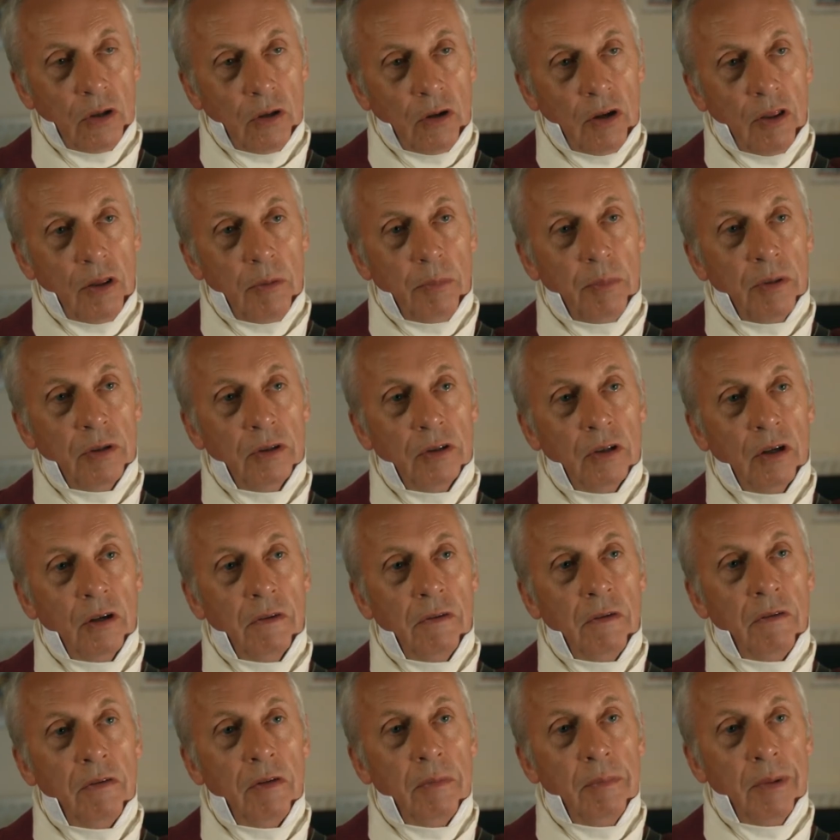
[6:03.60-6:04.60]
only the preserve
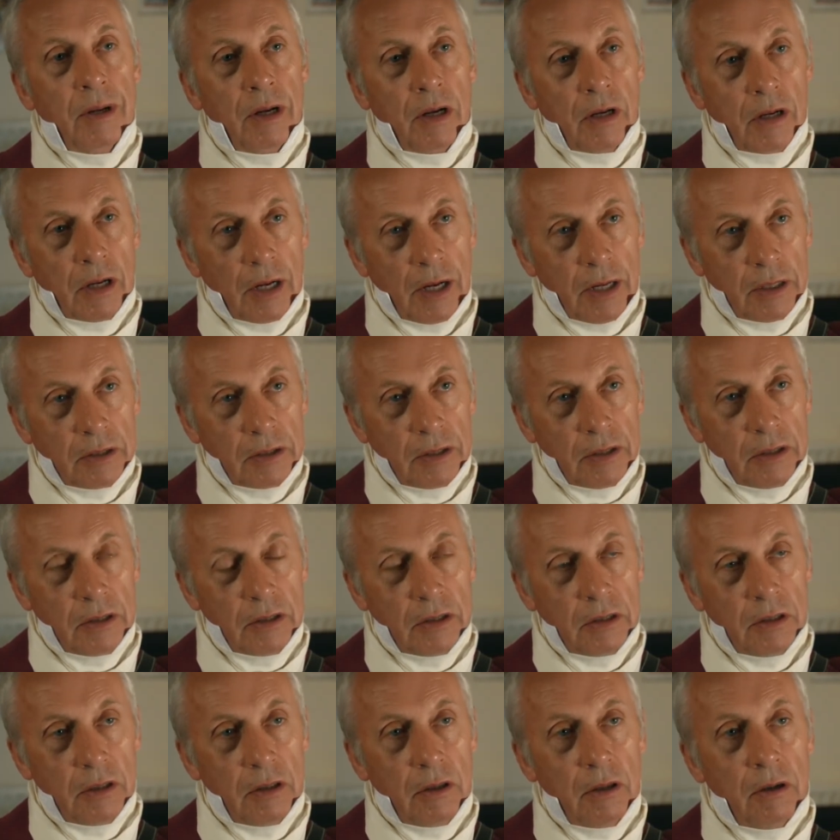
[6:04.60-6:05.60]
of the middle
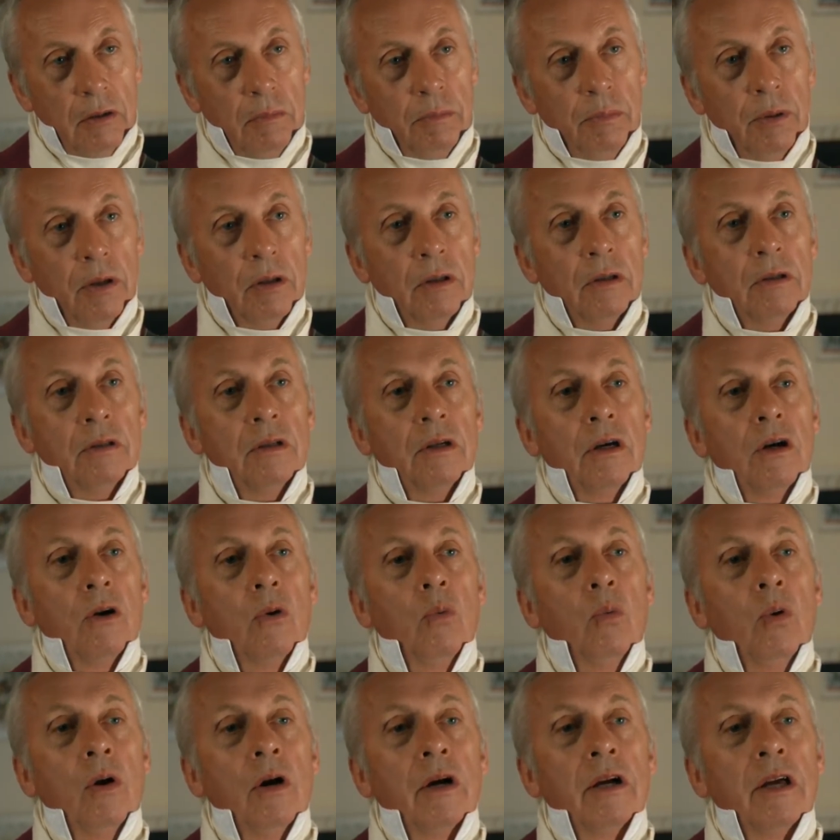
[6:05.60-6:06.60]
classes, but
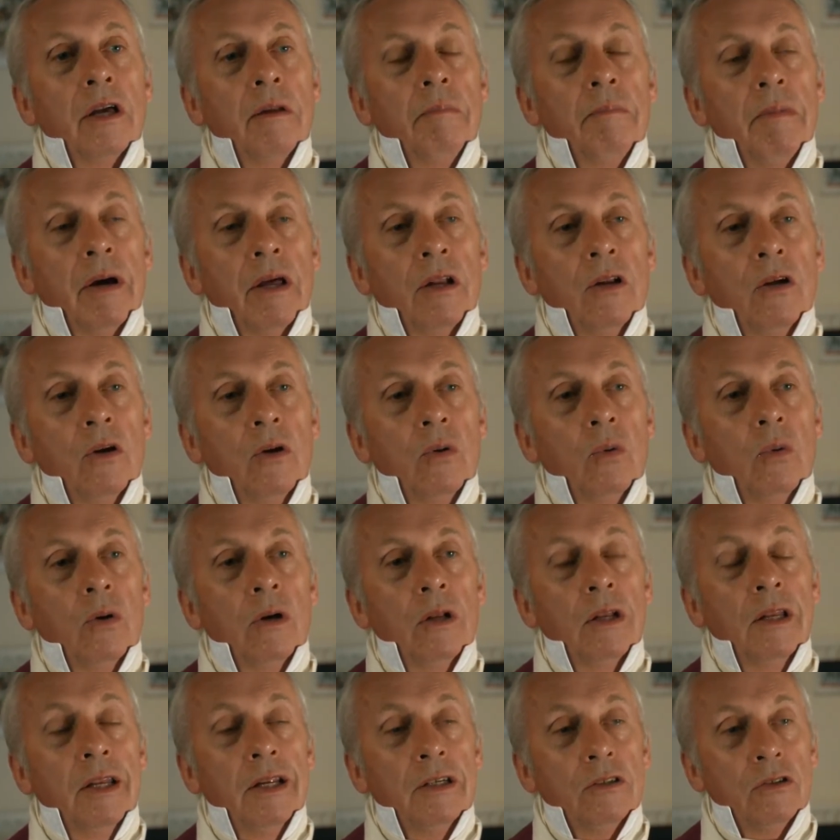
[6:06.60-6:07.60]
working men who were
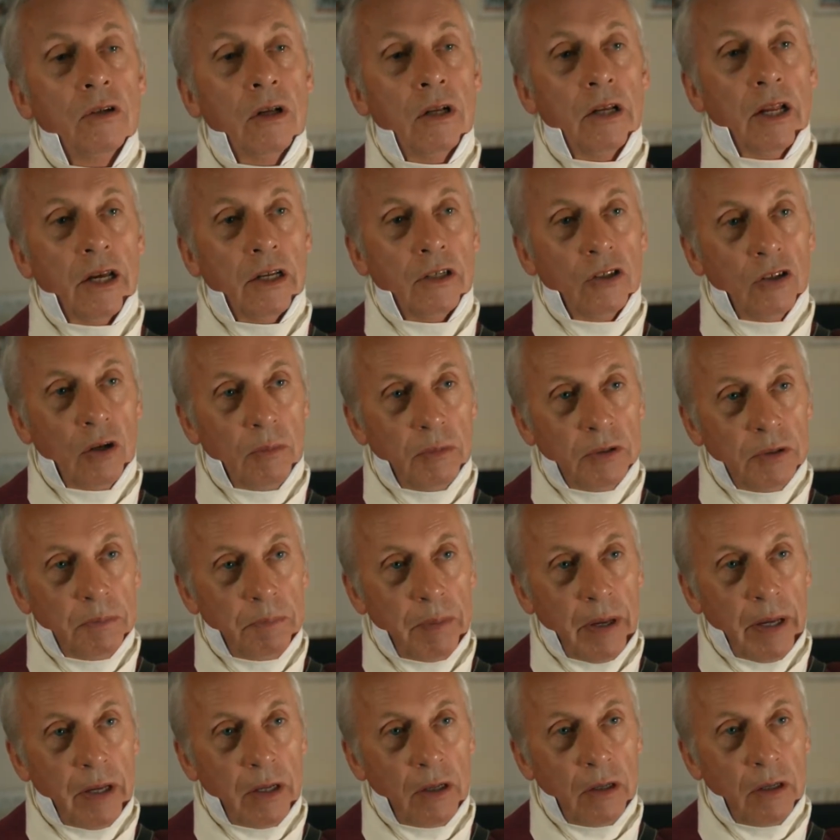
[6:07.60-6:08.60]
literate, like Thomas
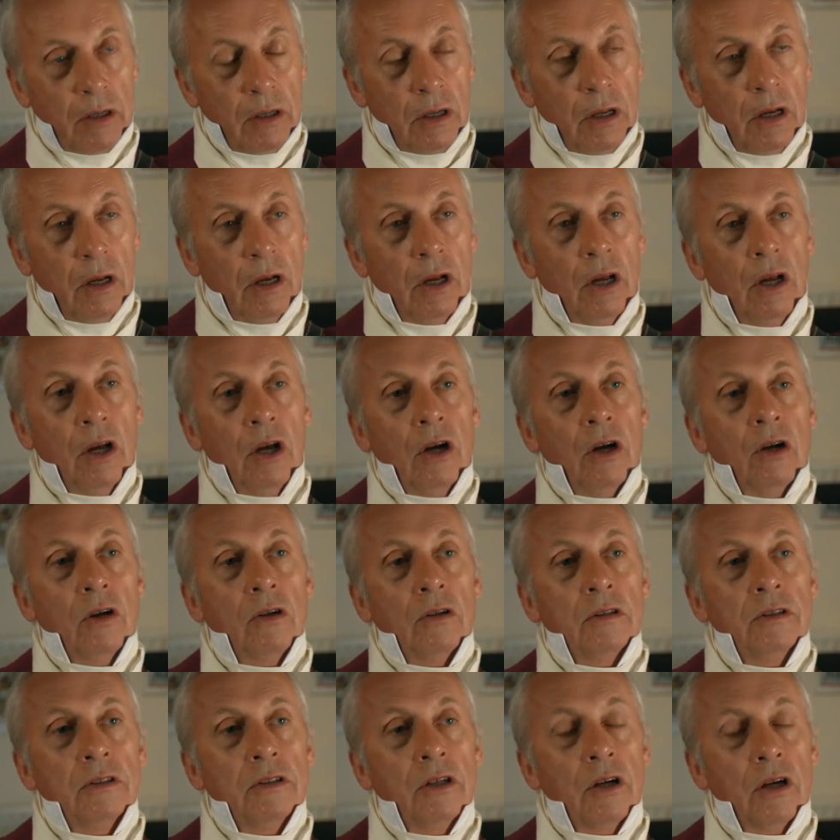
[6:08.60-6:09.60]
Bacon,
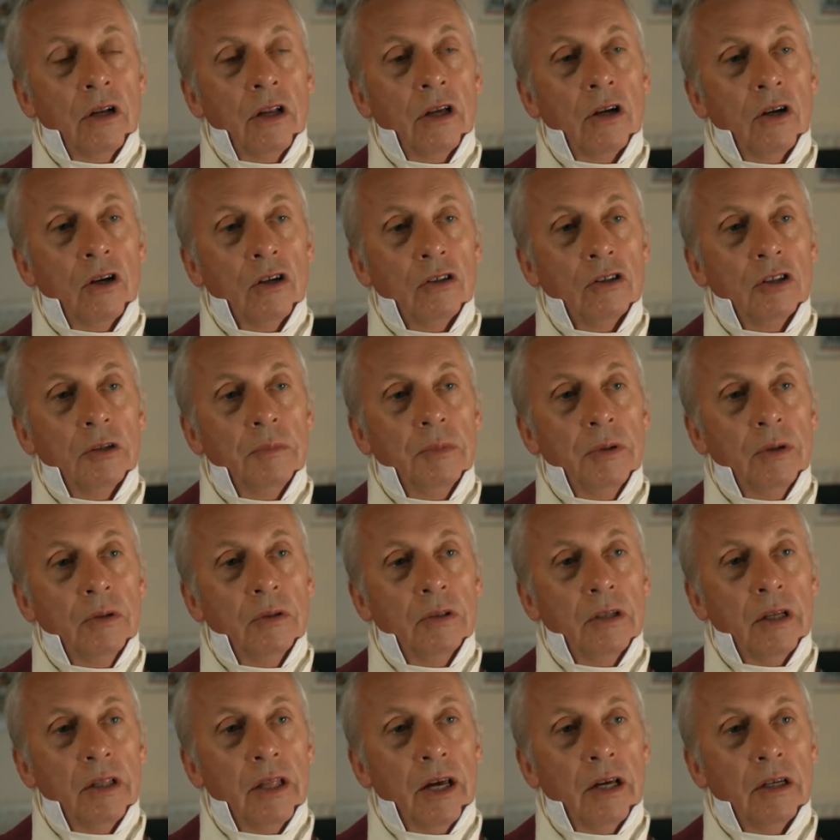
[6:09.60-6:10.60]
could certainly contribute
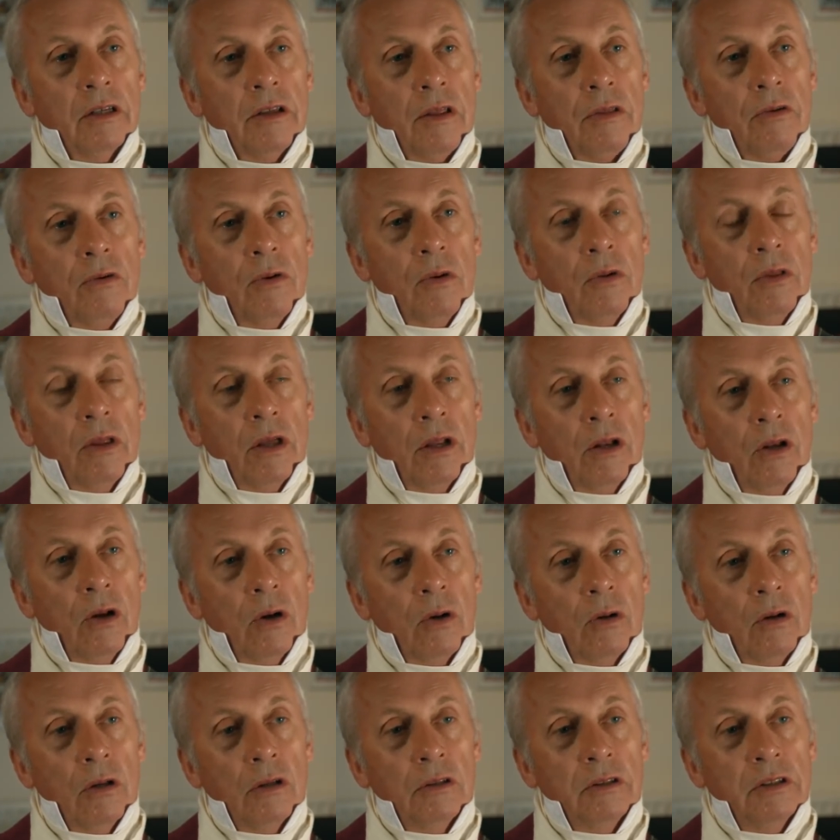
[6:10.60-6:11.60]
to that through the
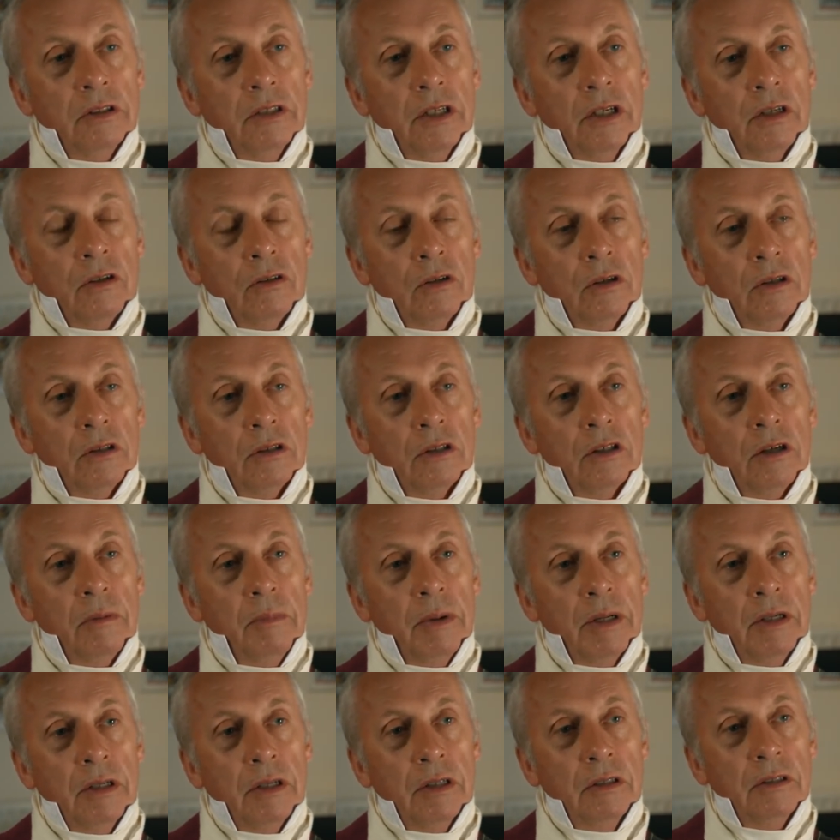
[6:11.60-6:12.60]
local secret
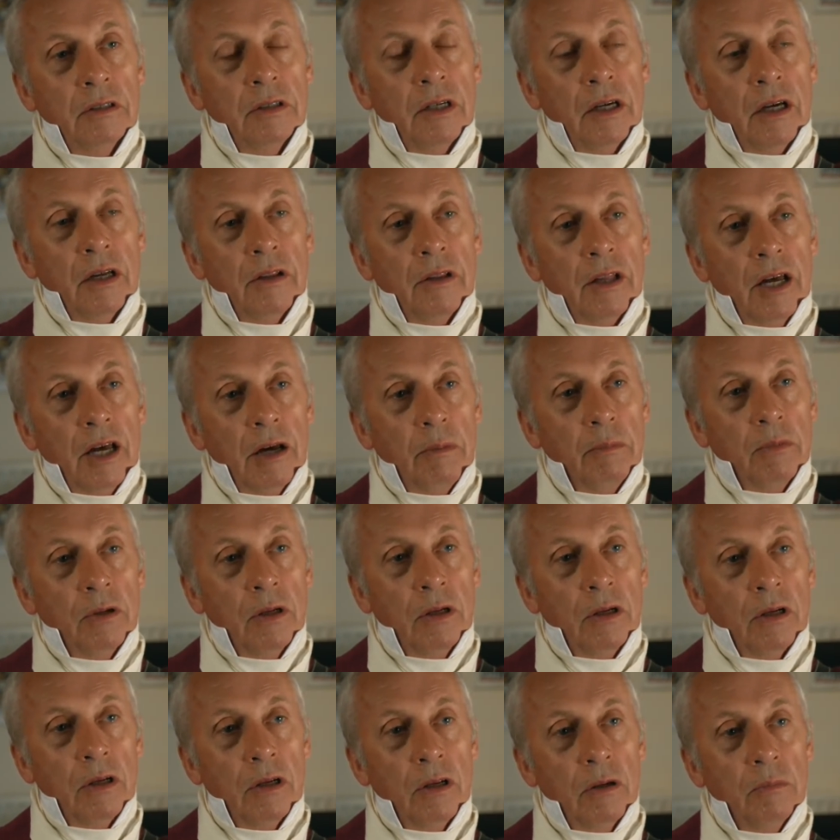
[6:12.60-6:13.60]
committees and the
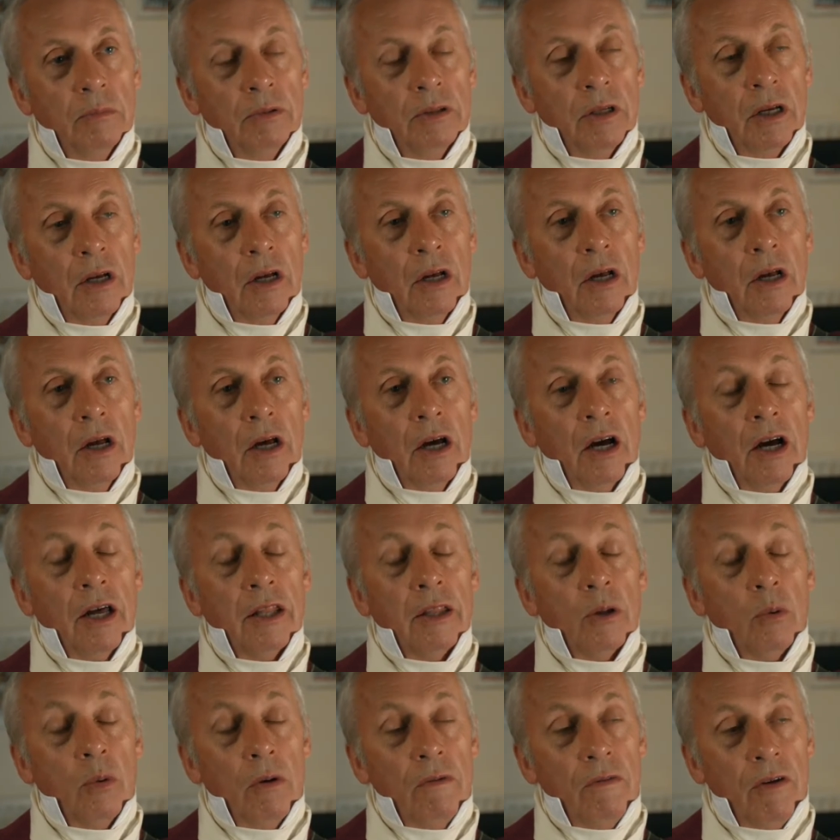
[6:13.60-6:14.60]
Hampden clubs, and
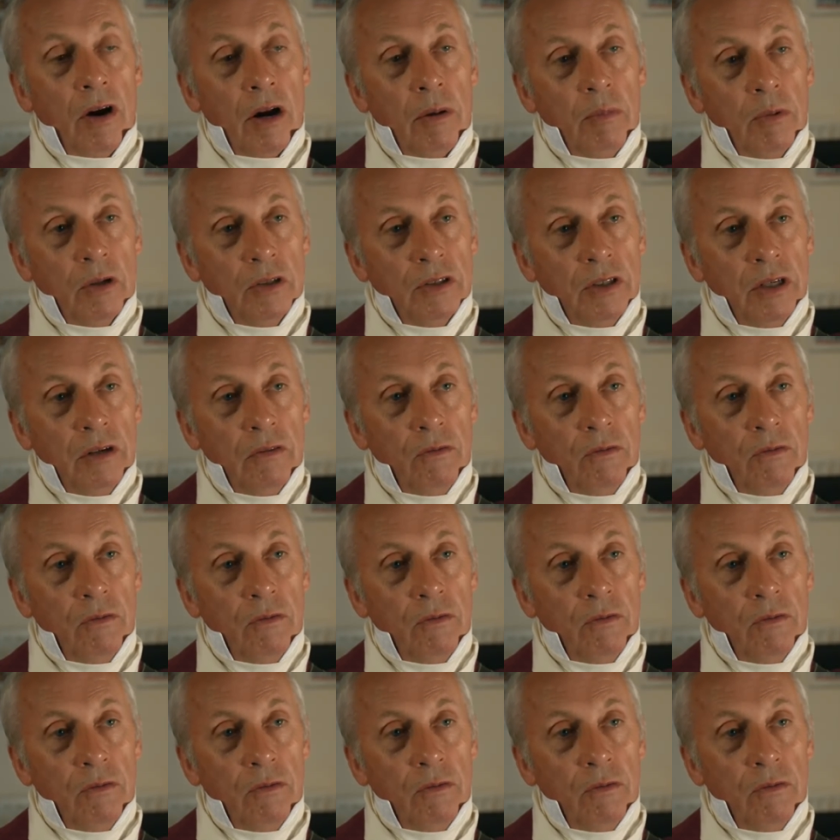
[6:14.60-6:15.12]
they were very much